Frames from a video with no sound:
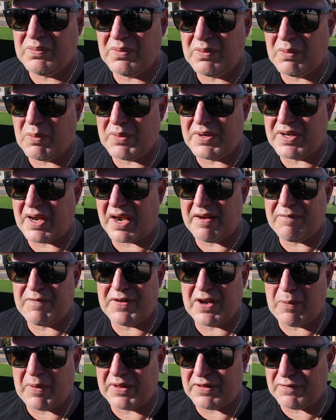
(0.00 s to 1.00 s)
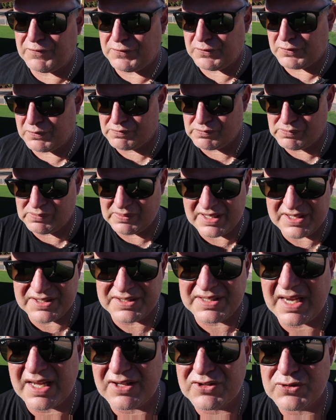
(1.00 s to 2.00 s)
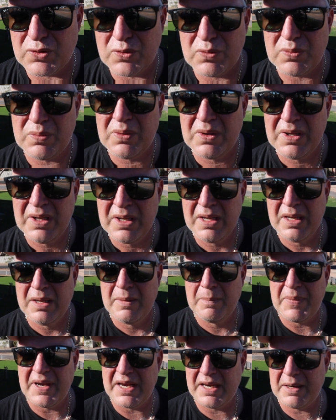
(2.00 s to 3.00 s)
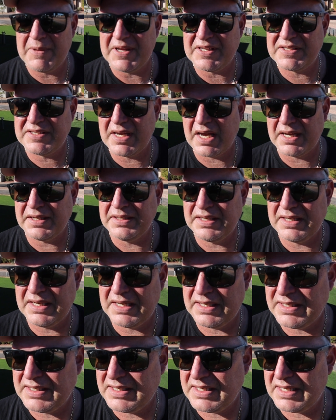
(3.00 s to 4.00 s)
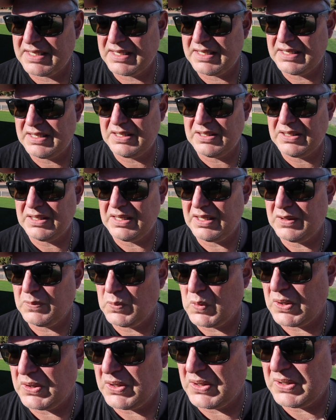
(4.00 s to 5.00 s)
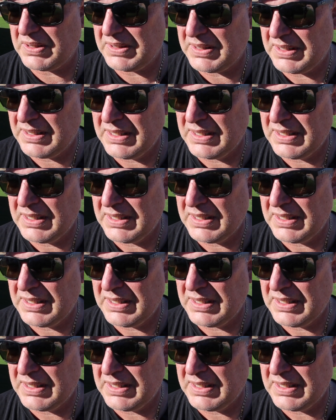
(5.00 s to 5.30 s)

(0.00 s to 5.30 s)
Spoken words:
We don't even know when the funeral is yet. It's all been a bit sudden and whatnot.